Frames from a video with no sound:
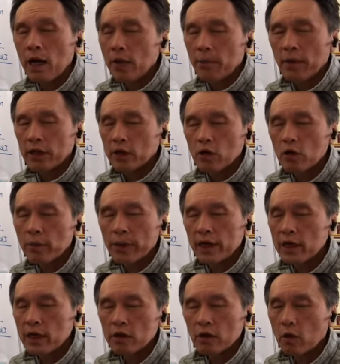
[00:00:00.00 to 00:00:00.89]
but
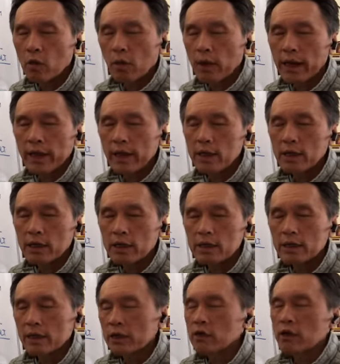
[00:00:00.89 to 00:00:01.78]
nobody know what it
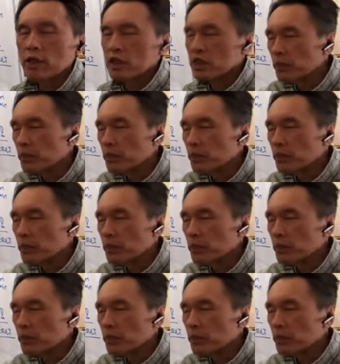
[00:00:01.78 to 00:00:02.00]
is, and you can